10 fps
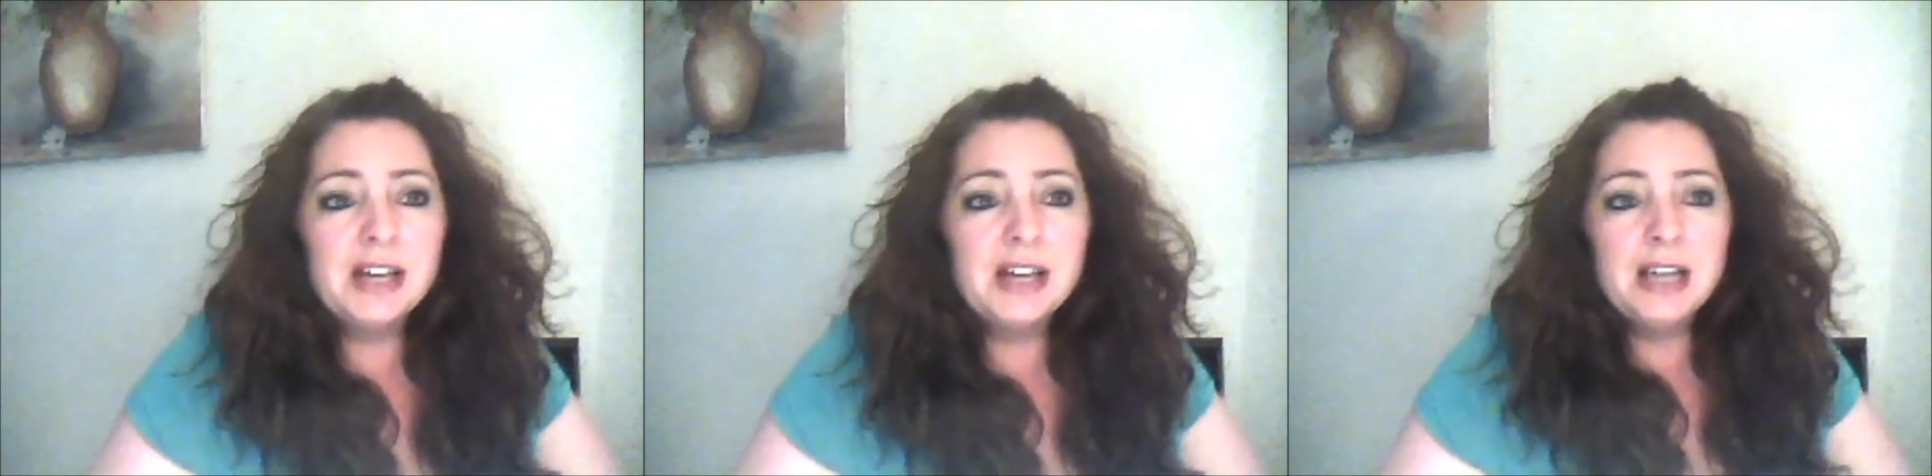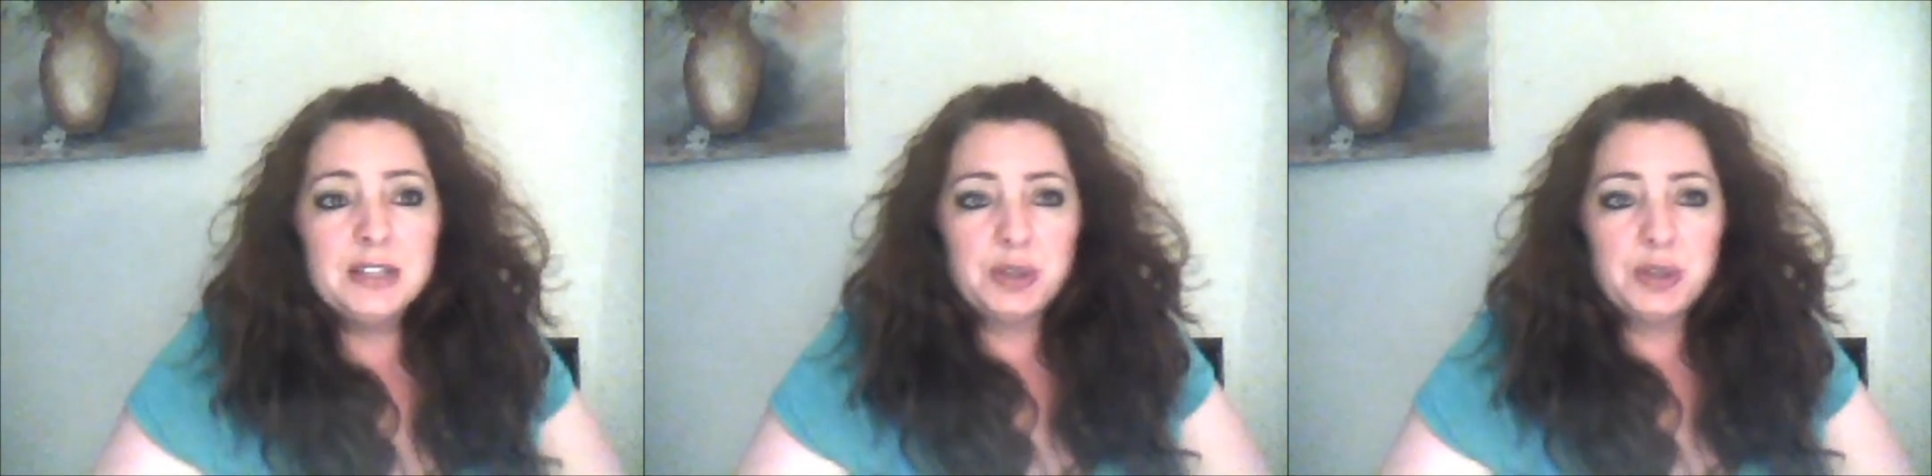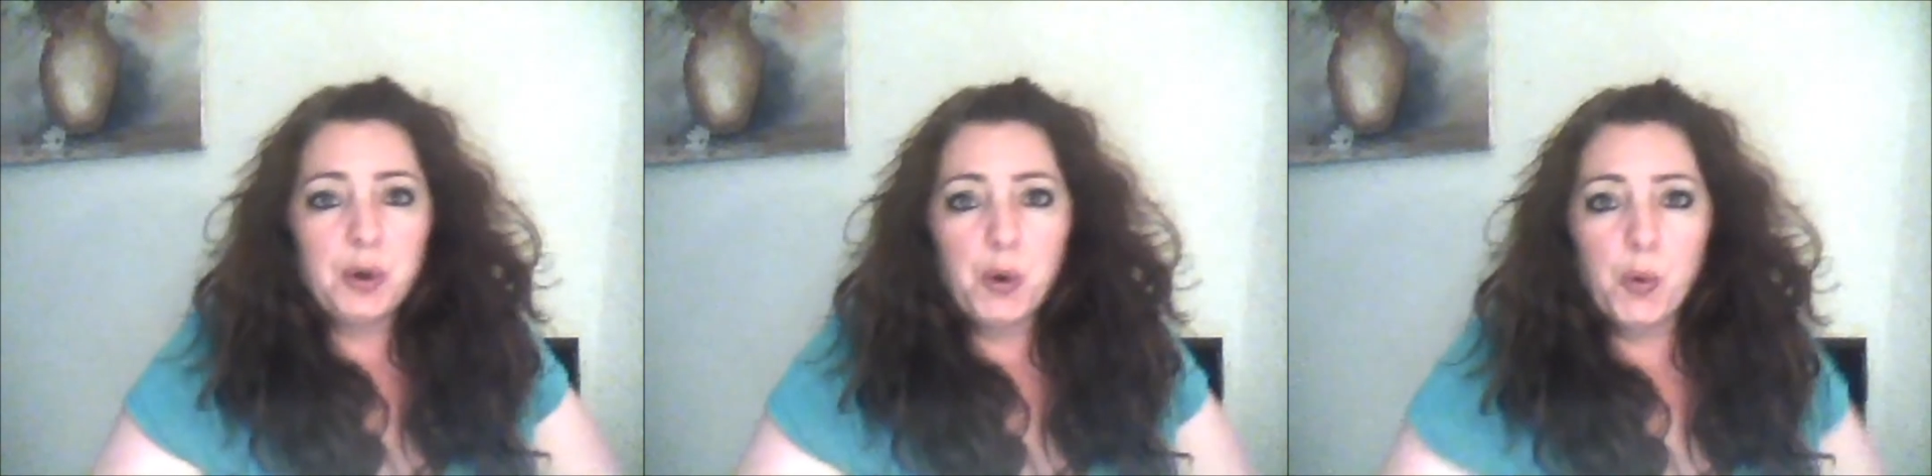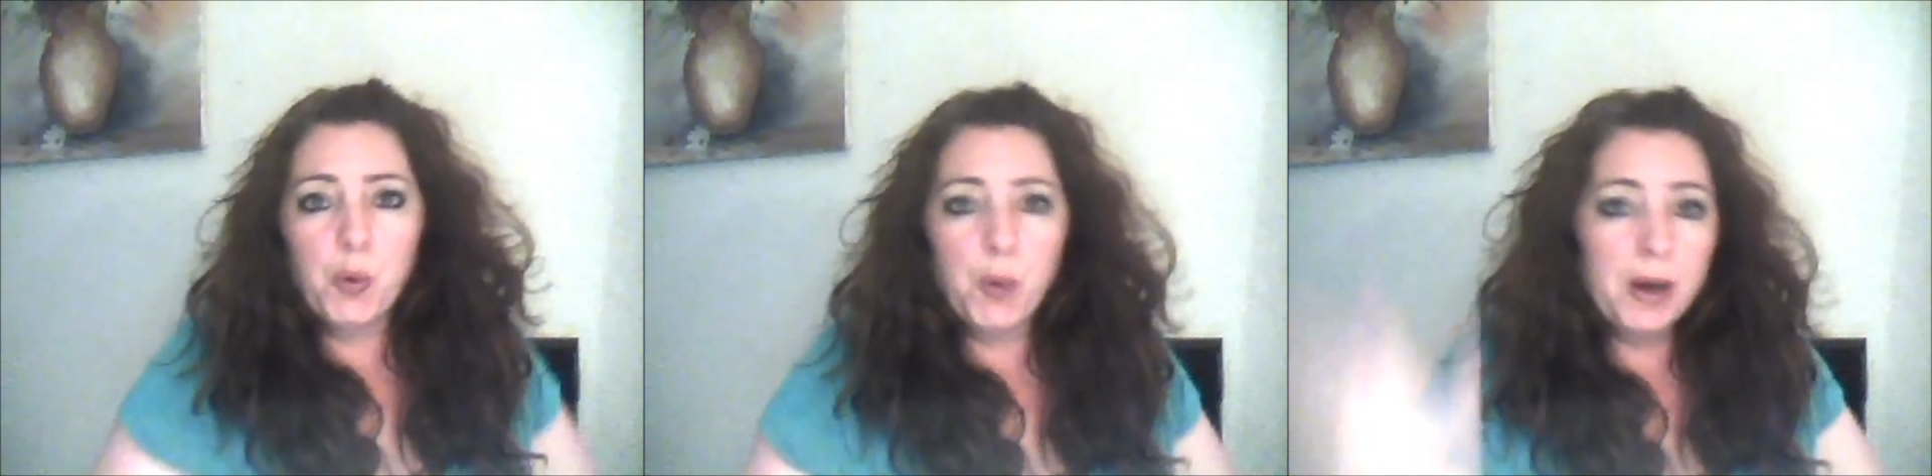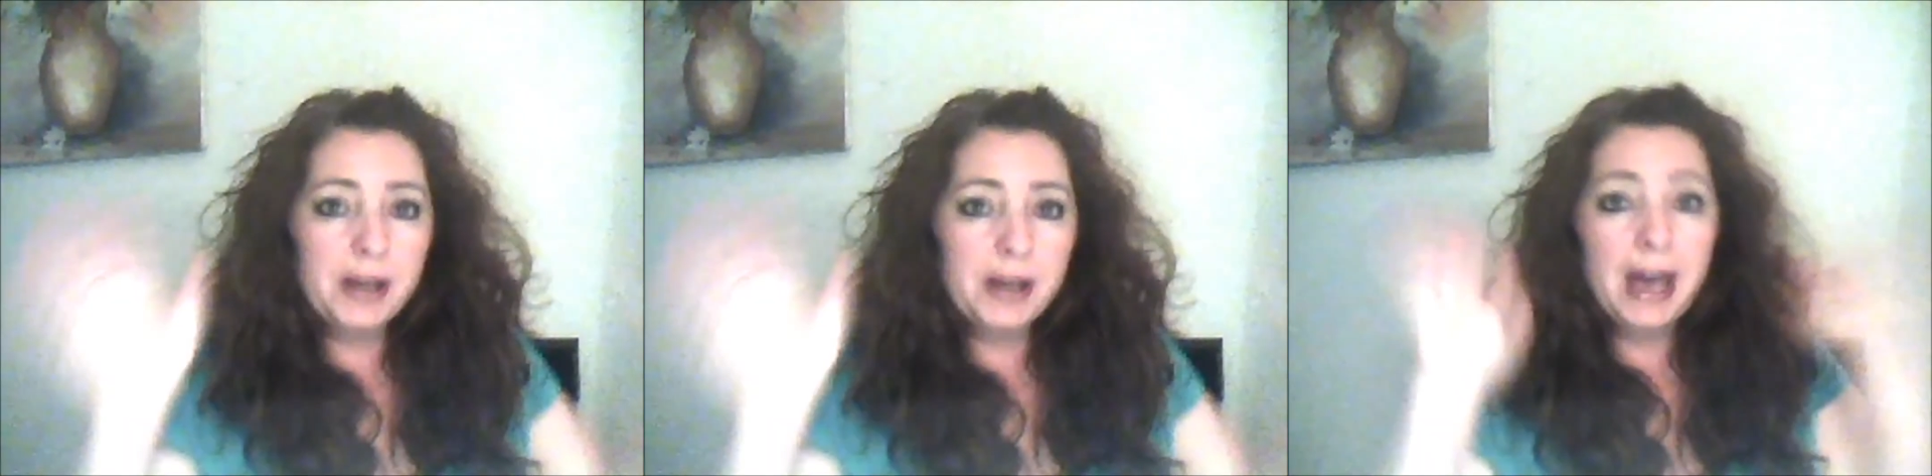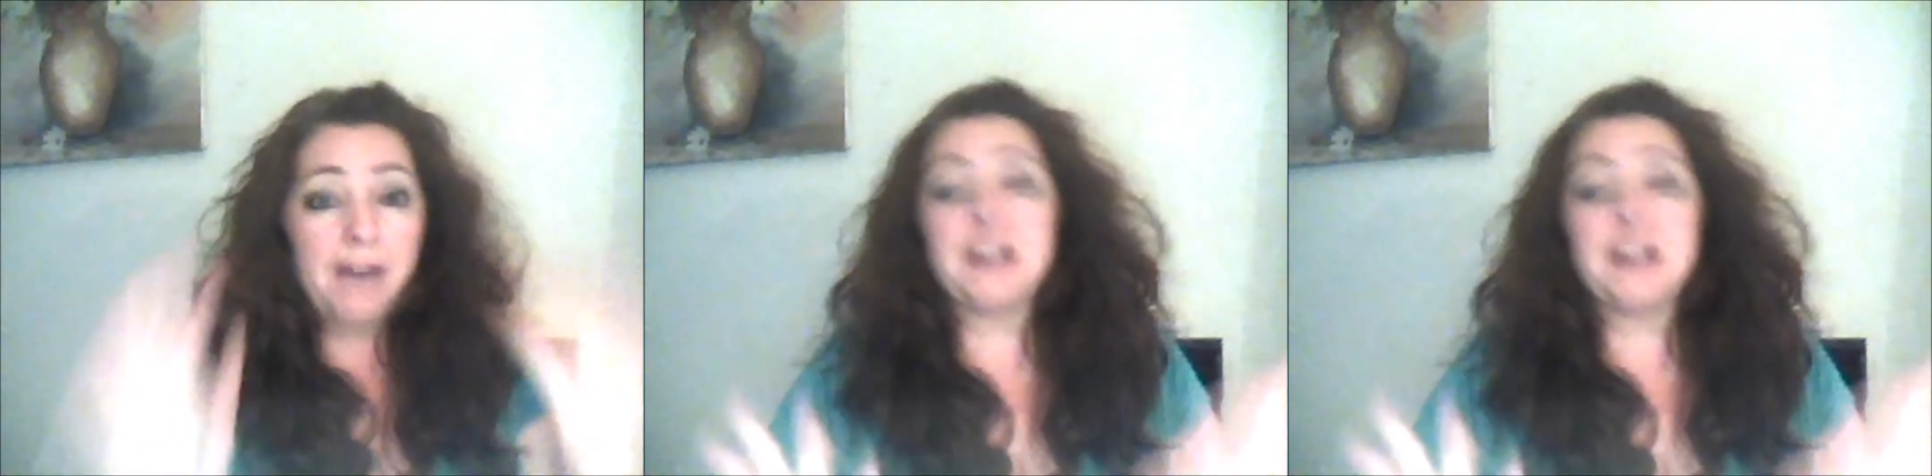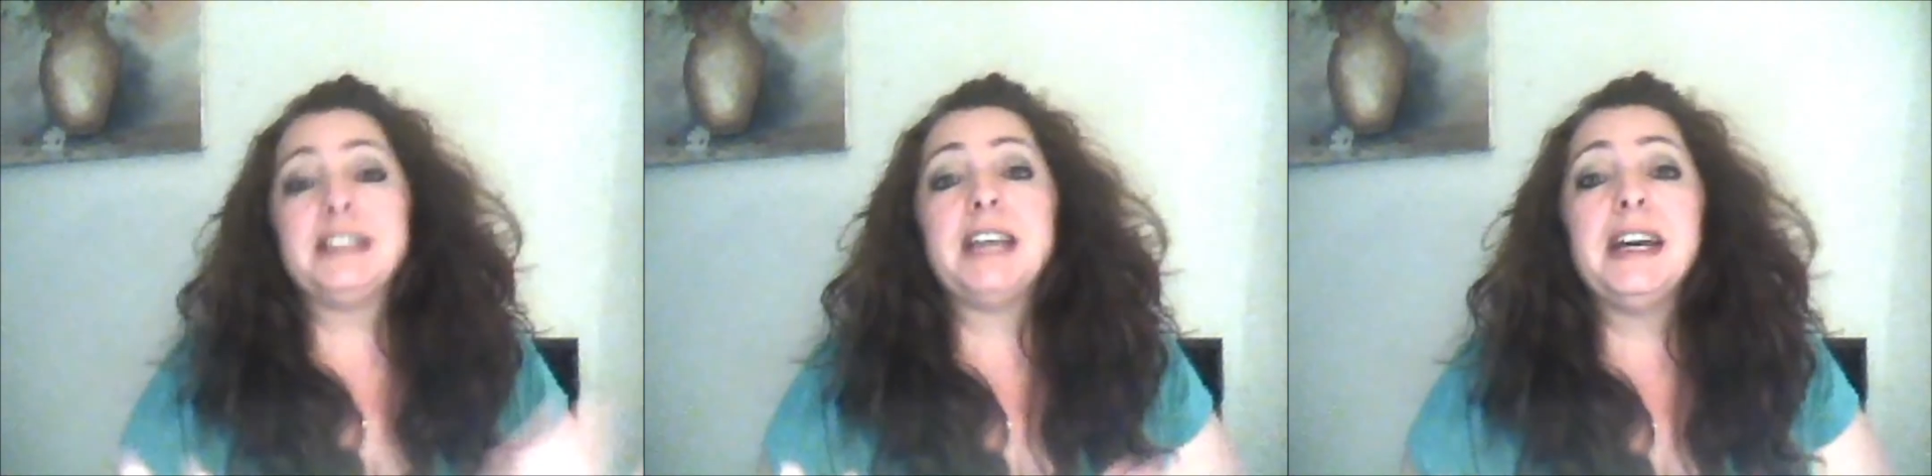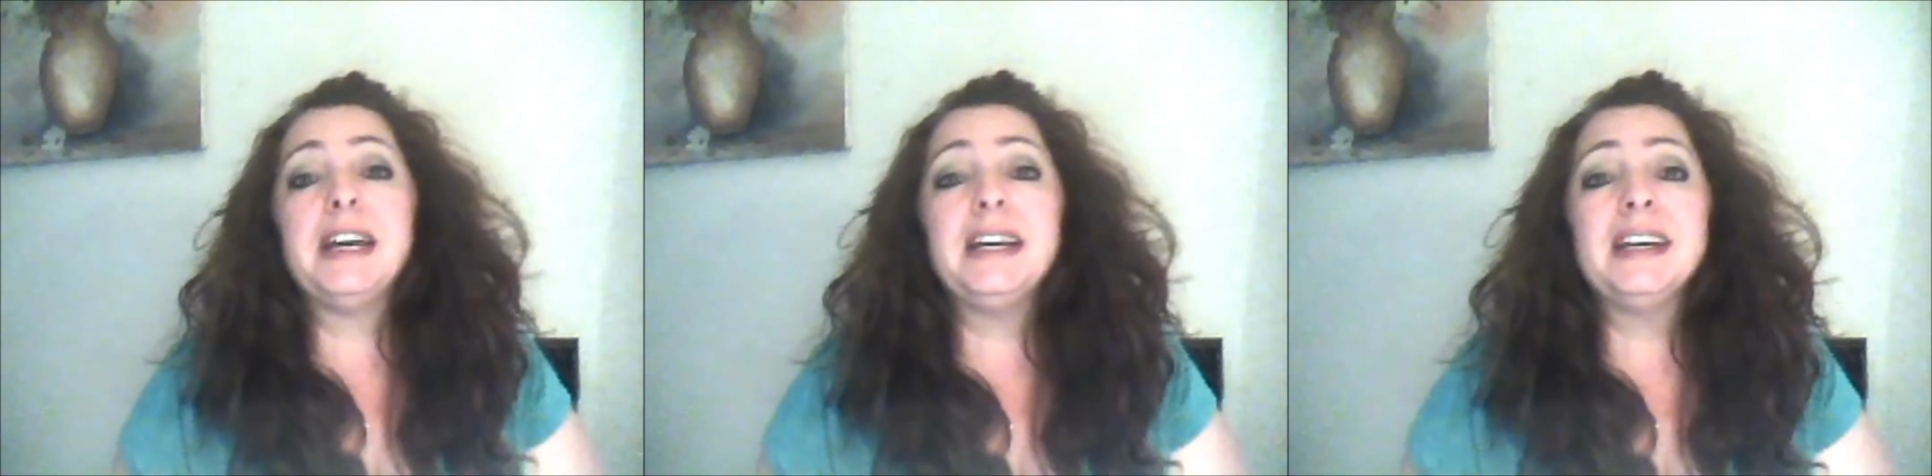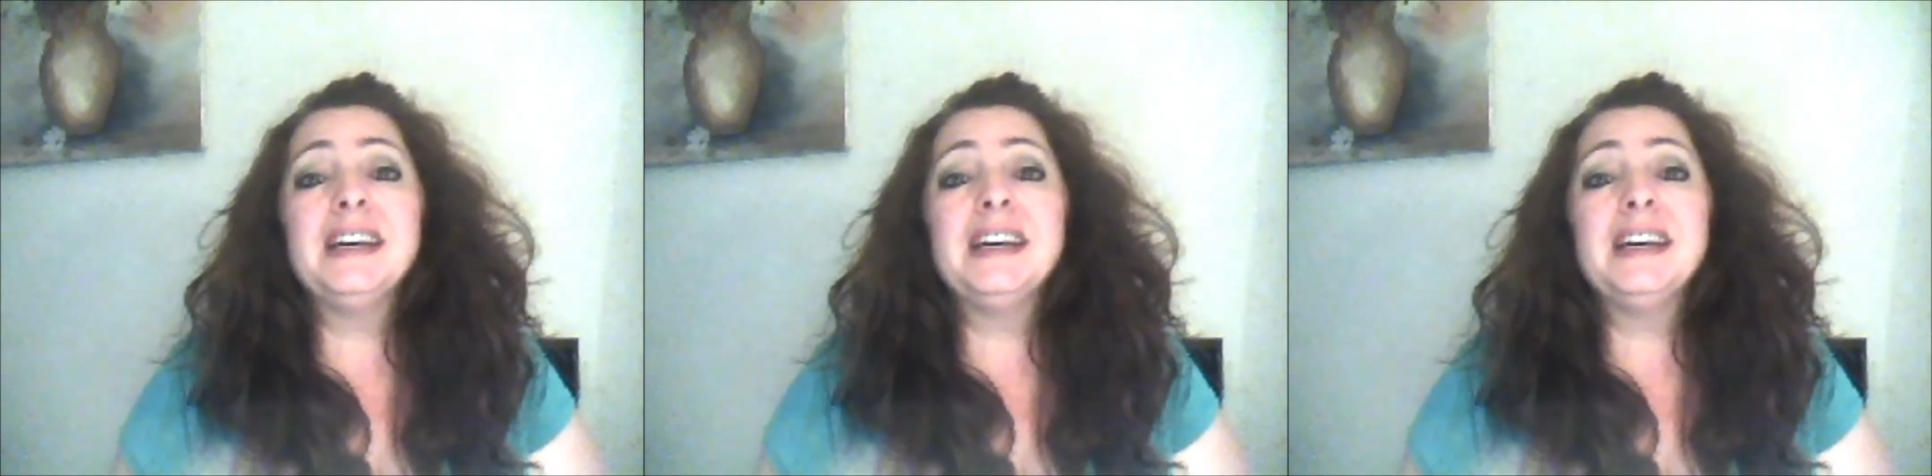So have a good day.